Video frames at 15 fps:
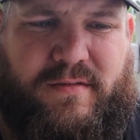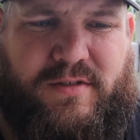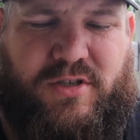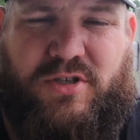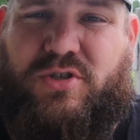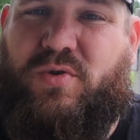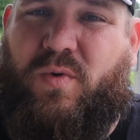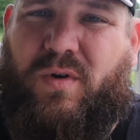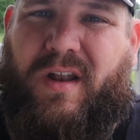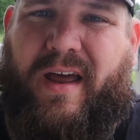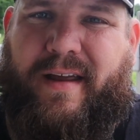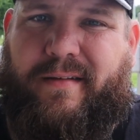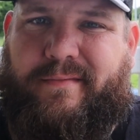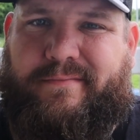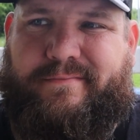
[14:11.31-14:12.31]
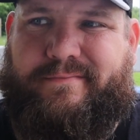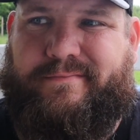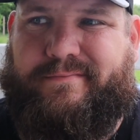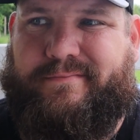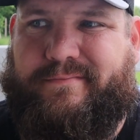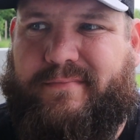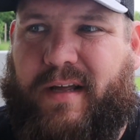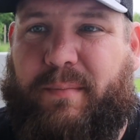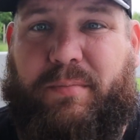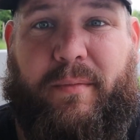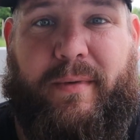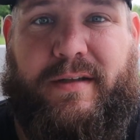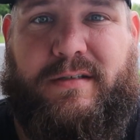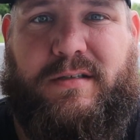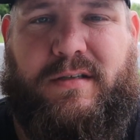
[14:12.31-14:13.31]
to store like
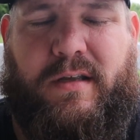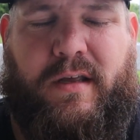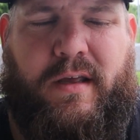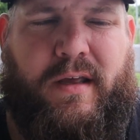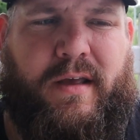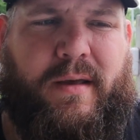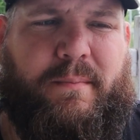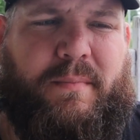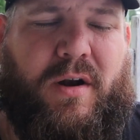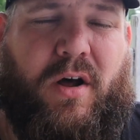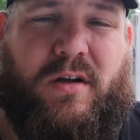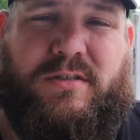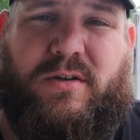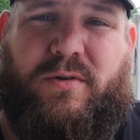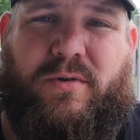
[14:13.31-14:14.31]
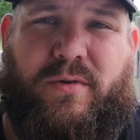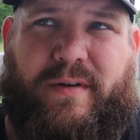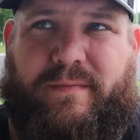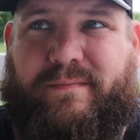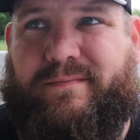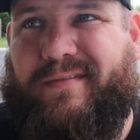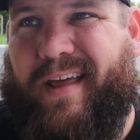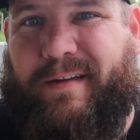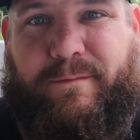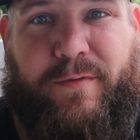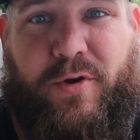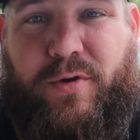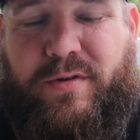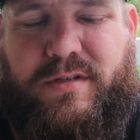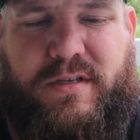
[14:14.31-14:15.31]
implements, but also in like
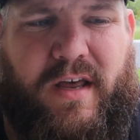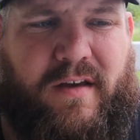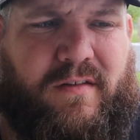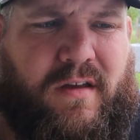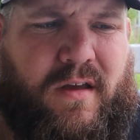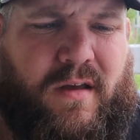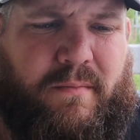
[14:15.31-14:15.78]
food and stuff.